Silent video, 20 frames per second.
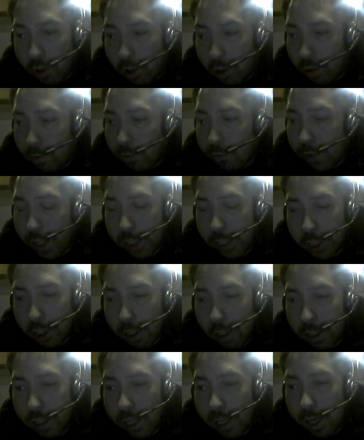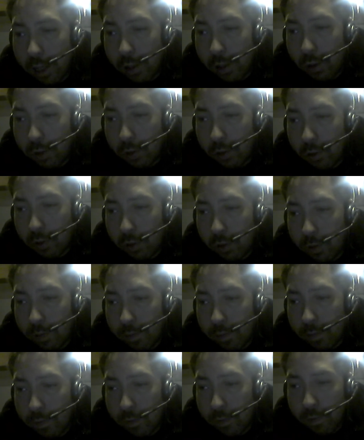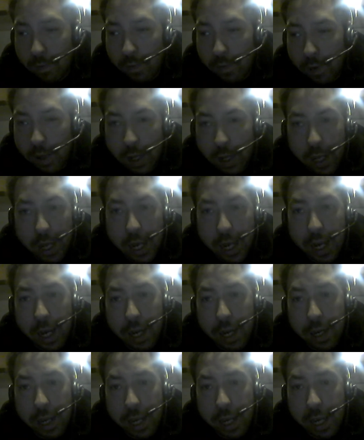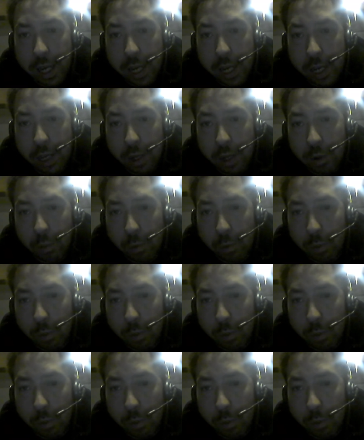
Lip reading: Fat Shark goggles and TV